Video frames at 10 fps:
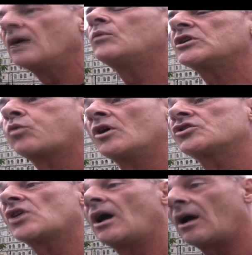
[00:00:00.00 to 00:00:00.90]
which
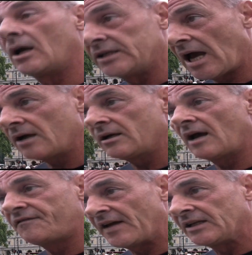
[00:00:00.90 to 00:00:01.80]
was a young
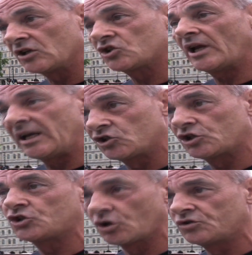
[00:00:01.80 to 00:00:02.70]
offenders
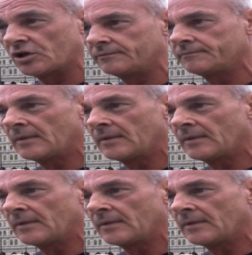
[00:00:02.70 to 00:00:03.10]
institution.